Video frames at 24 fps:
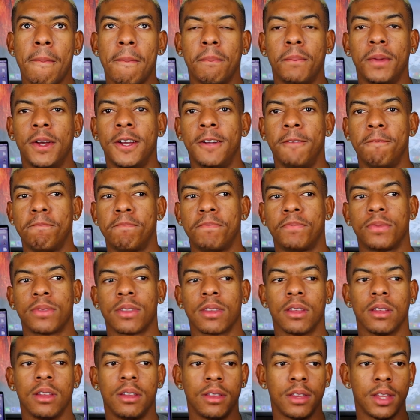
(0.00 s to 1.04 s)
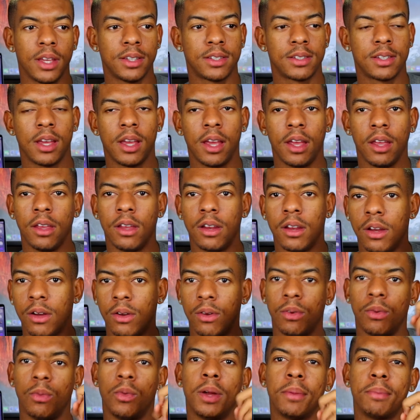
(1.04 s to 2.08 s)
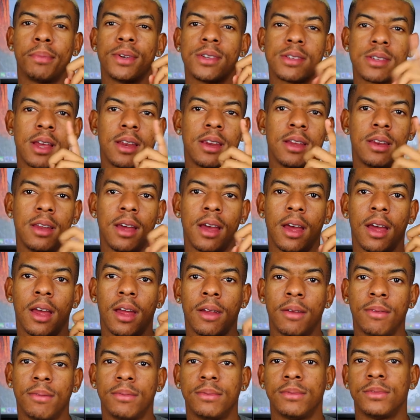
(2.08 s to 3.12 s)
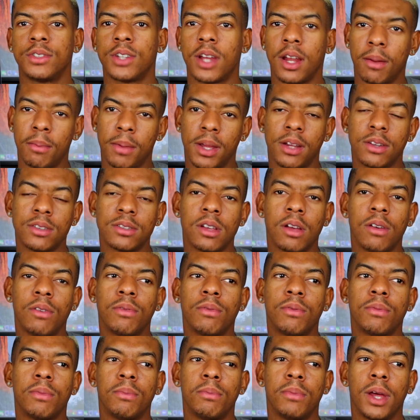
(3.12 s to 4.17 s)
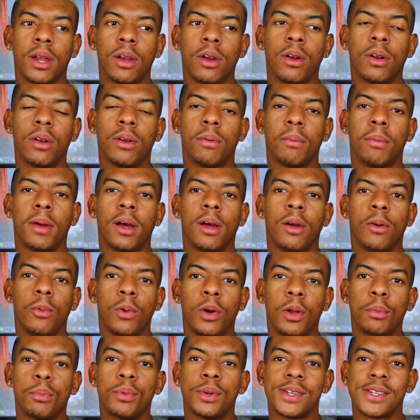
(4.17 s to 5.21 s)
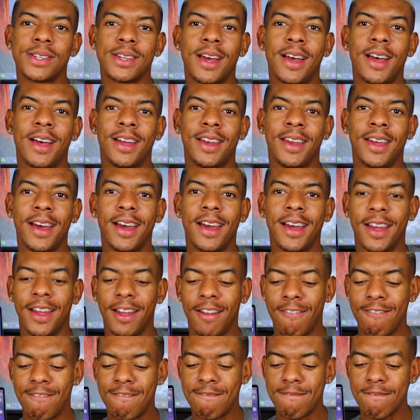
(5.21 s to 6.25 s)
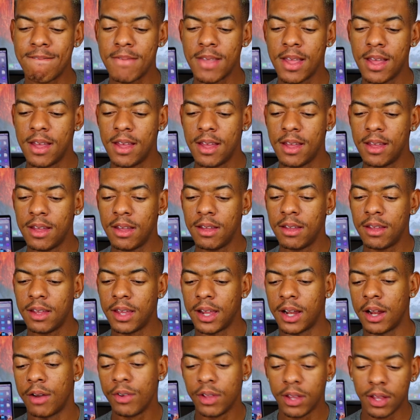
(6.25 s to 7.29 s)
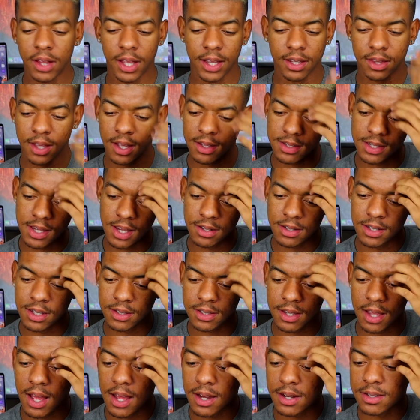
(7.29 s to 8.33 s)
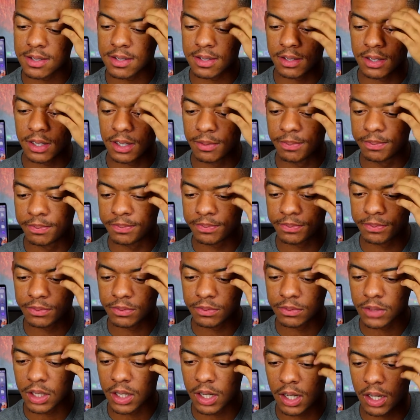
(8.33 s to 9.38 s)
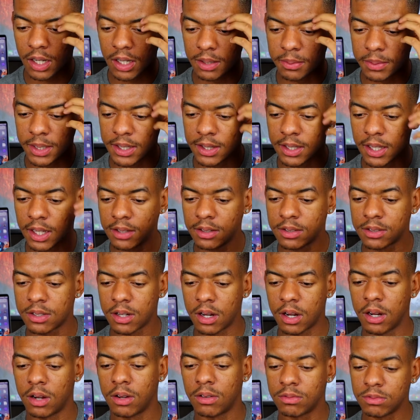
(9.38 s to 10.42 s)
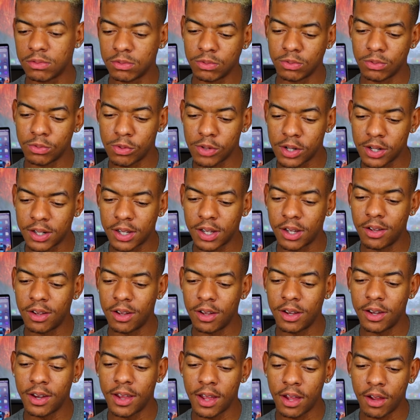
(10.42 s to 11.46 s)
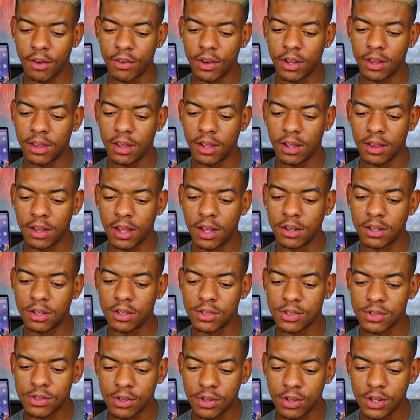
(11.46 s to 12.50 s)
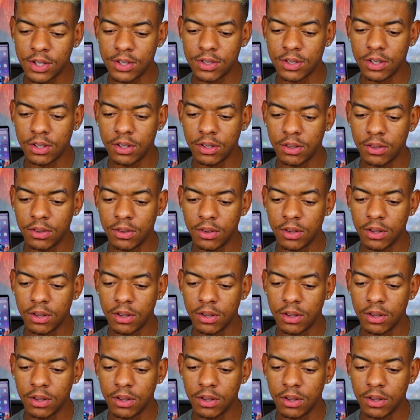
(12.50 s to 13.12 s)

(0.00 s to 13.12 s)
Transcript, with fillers: But they say, you know, 1% a day. Try to make yourself better by 1% a day. And I really like that sentence, honestly. Um, and then start working on everything that destroys you.